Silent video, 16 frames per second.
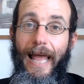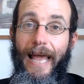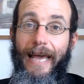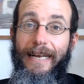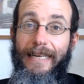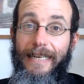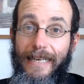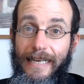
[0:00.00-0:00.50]

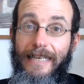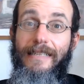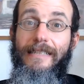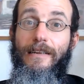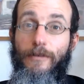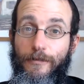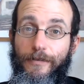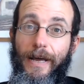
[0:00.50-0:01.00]
And it
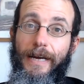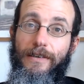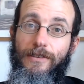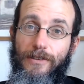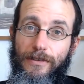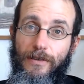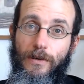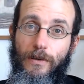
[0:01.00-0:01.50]
is in
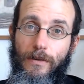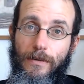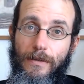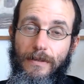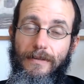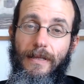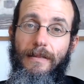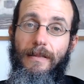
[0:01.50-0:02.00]
fact true
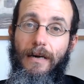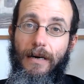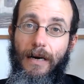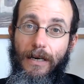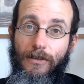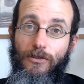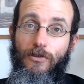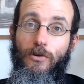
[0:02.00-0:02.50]
that there
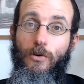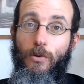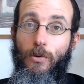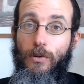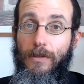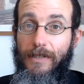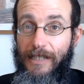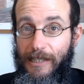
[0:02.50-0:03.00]
are
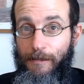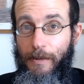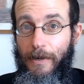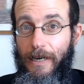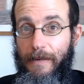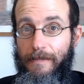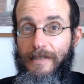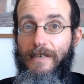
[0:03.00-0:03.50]
two
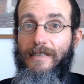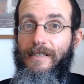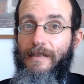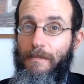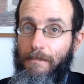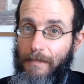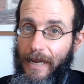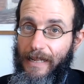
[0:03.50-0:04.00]
sperms. There's
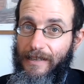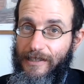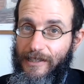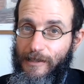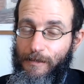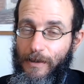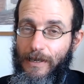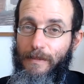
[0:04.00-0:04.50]
a male
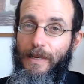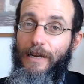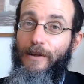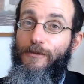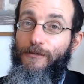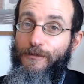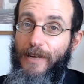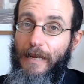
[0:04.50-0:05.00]
sperm and
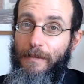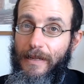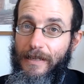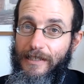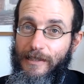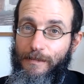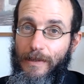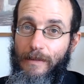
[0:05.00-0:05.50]
a
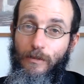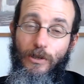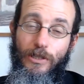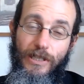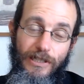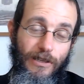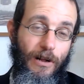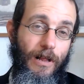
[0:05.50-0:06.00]
female sperm. We
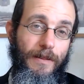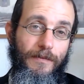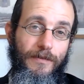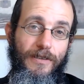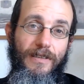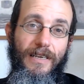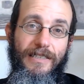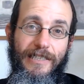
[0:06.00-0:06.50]
just call them
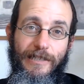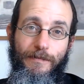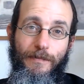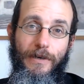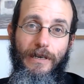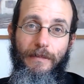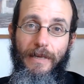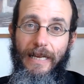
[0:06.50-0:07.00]
today
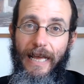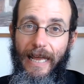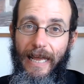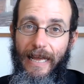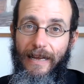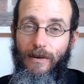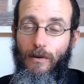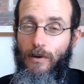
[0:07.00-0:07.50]
sperm and
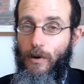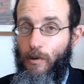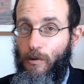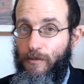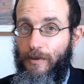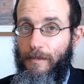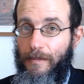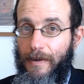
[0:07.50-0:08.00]
egg or
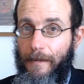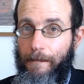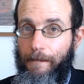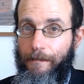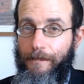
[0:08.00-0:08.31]
ovum.